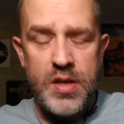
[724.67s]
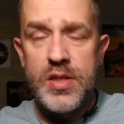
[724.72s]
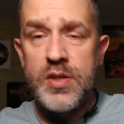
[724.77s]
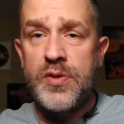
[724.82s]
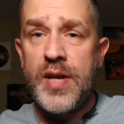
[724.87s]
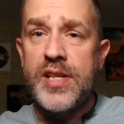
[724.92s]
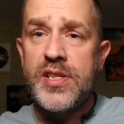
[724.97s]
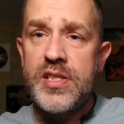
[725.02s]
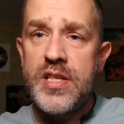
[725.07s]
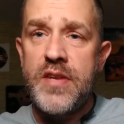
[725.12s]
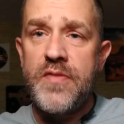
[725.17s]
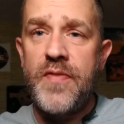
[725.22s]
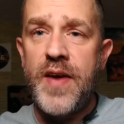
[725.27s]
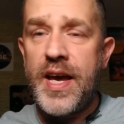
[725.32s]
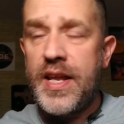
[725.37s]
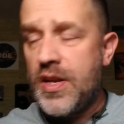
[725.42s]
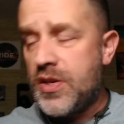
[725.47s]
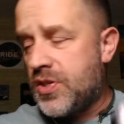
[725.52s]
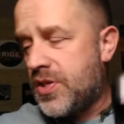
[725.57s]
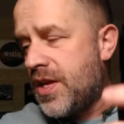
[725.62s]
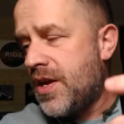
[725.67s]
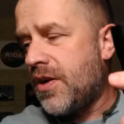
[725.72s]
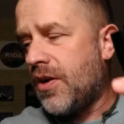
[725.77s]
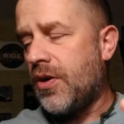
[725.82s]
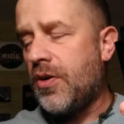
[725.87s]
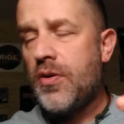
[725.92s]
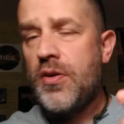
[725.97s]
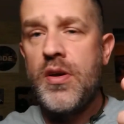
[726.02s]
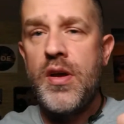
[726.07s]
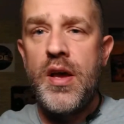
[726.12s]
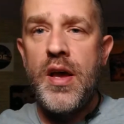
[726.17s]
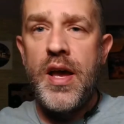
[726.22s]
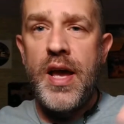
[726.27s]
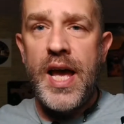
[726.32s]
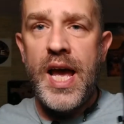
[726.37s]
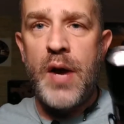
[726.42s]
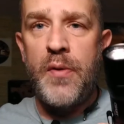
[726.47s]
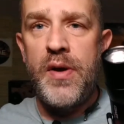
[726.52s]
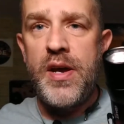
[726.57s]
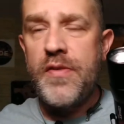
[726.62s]
So that's an advantage there.
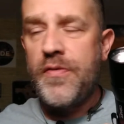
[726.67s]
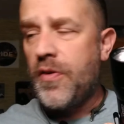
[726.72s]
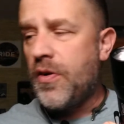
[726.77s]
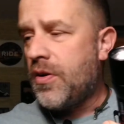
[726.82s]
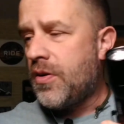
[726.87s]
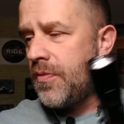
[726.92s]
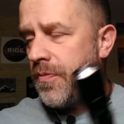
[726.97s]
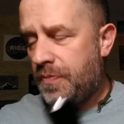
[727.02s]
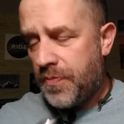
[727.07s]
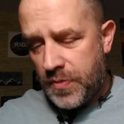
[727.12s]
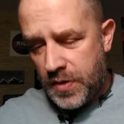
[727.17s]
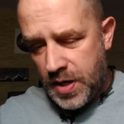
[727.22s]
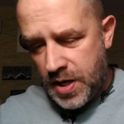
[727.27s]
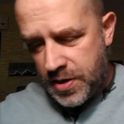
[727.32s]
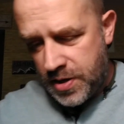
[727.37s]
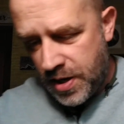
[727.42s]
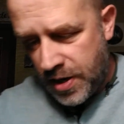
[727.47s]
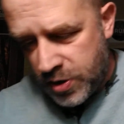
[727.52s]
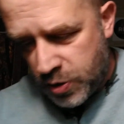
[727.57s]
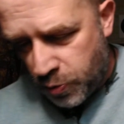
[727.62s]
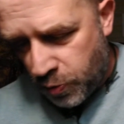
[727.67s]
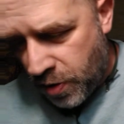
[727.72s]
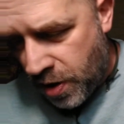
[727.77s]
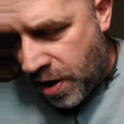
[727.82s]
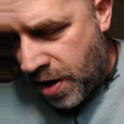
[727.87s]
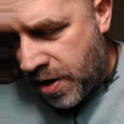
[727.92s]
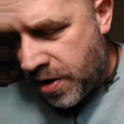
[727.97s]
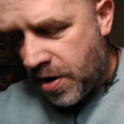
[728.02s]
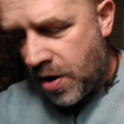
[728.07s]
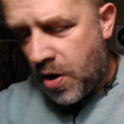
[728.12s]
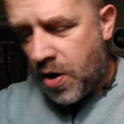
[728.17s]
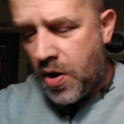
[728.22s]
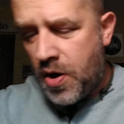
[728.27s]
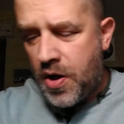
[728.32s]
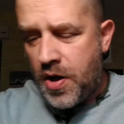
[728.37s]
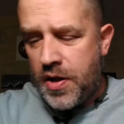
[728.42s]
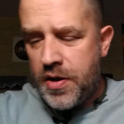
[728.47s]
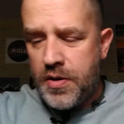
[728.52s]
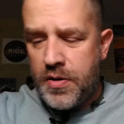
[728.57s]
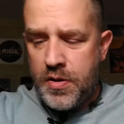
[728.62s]
However, it does run
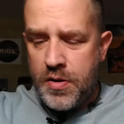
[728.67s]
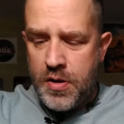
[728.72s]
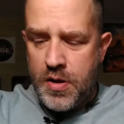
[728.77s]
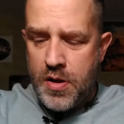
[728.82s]
on